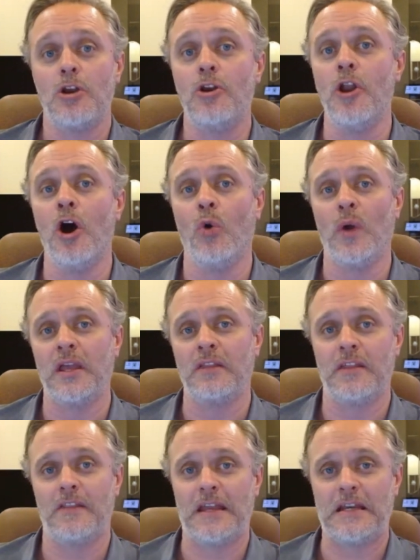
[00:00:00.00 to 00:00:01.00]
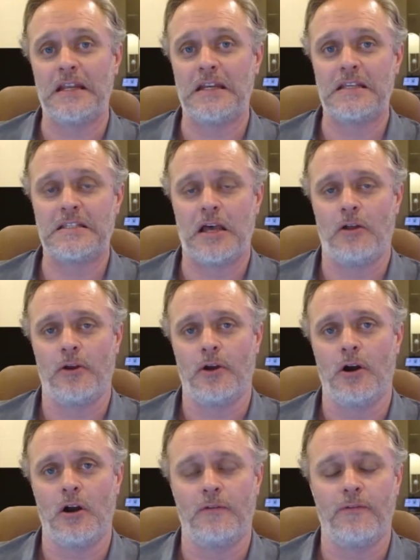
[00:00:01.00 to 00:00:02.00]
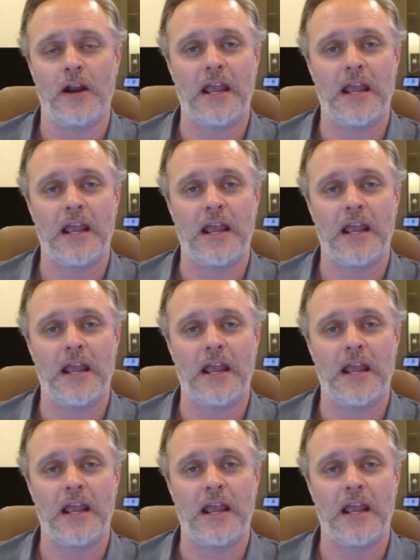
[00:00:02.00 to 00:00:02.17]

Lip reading: knowing that they need to sell the card for